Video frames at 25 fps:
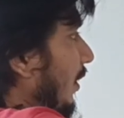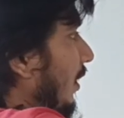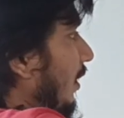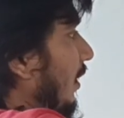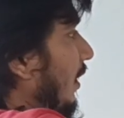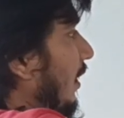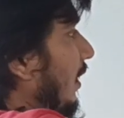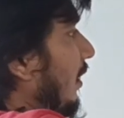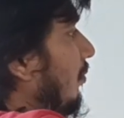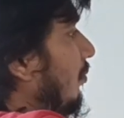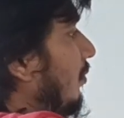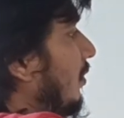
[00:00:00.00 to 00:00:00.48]
we
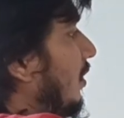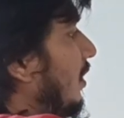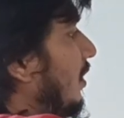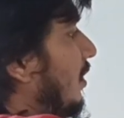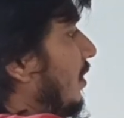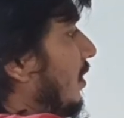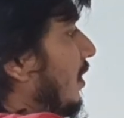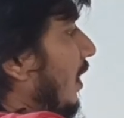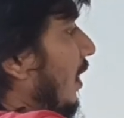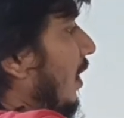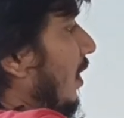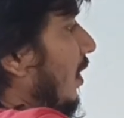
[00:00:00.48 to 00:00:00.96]
name
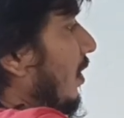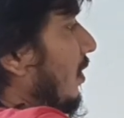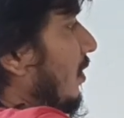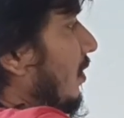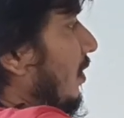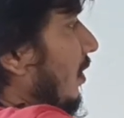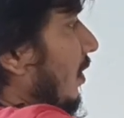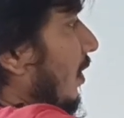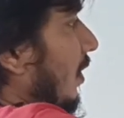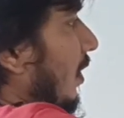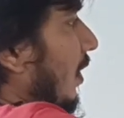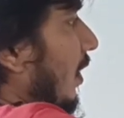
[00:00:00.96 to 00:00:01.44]
this
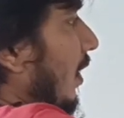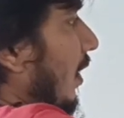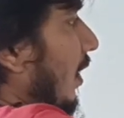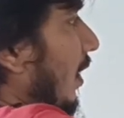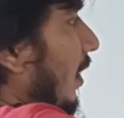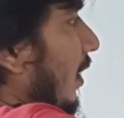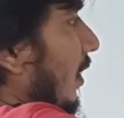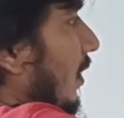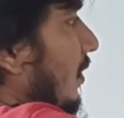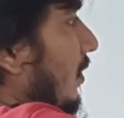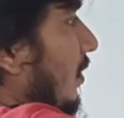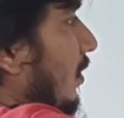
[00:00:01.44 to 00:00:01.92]
charge
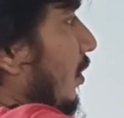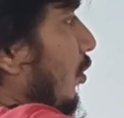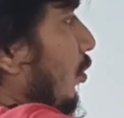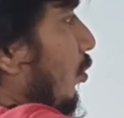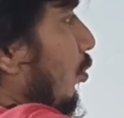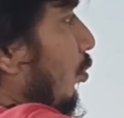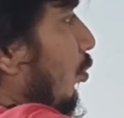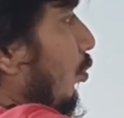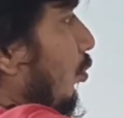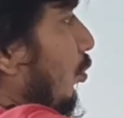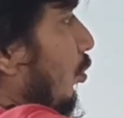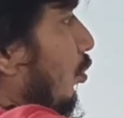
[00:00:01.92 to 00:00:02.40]
as
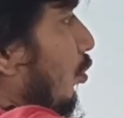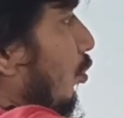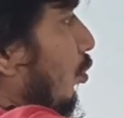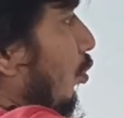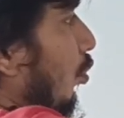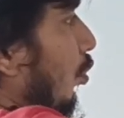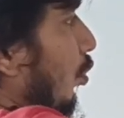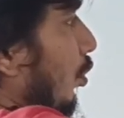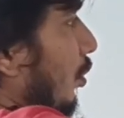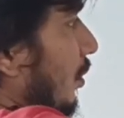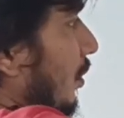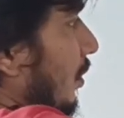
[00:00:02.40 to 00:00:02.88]
Q
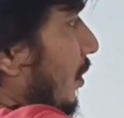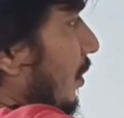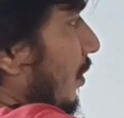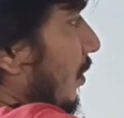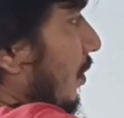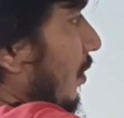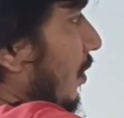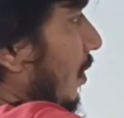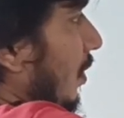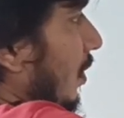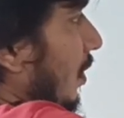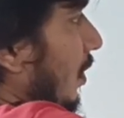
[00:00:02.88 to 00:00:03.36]
source.
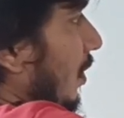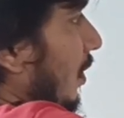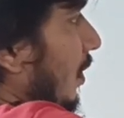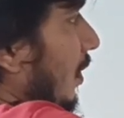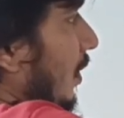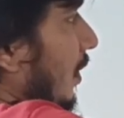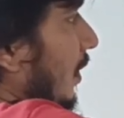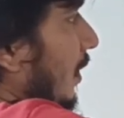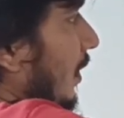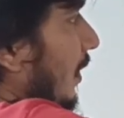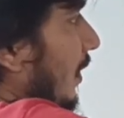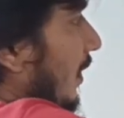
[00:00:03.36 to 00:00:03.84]

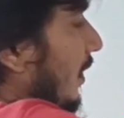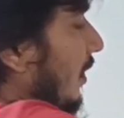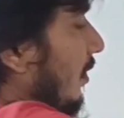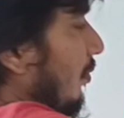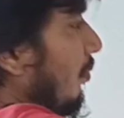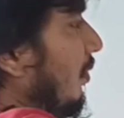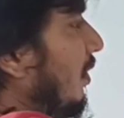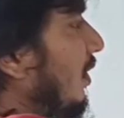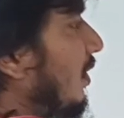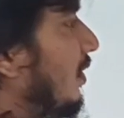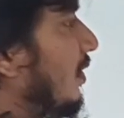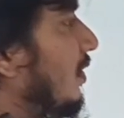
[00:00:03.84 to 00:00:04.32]
It
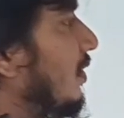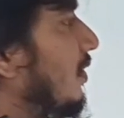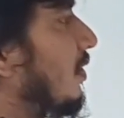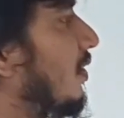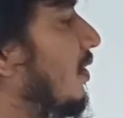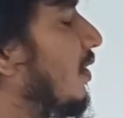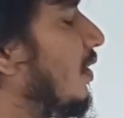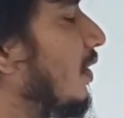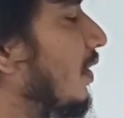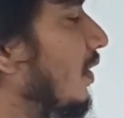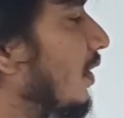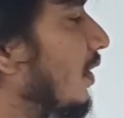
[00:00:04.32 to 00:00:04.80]
means